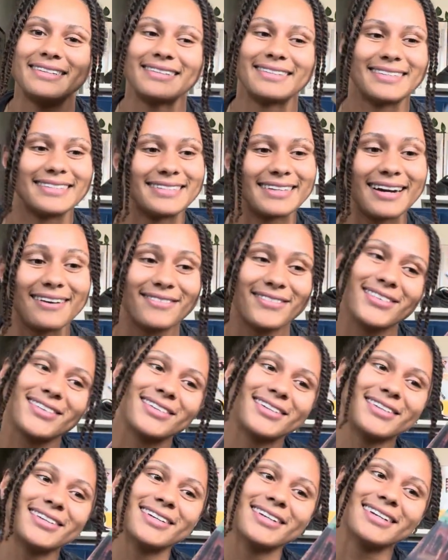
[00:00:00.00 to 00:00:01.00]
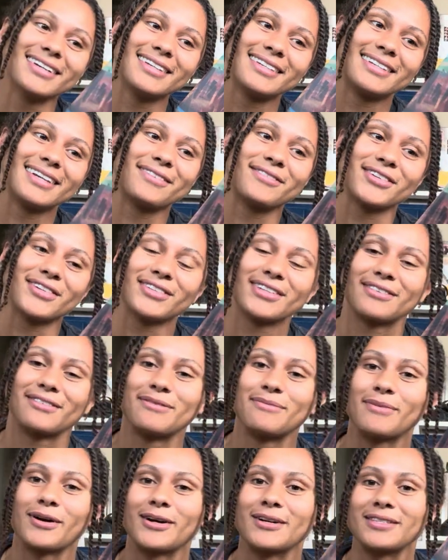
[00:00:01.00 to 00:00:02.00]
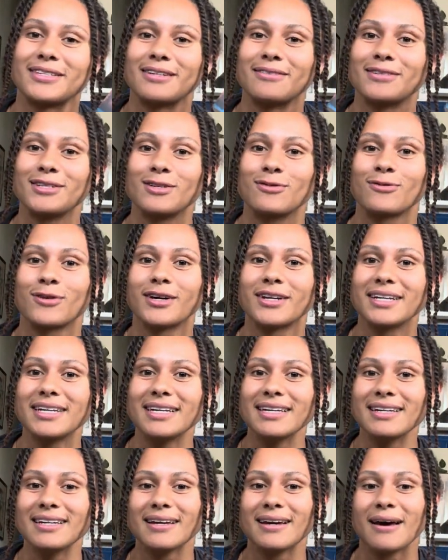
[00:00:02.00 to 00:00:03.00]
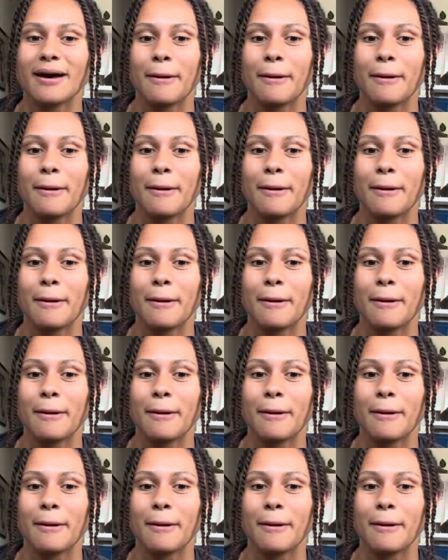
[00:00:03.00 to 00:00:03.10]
several different parts. It was funny.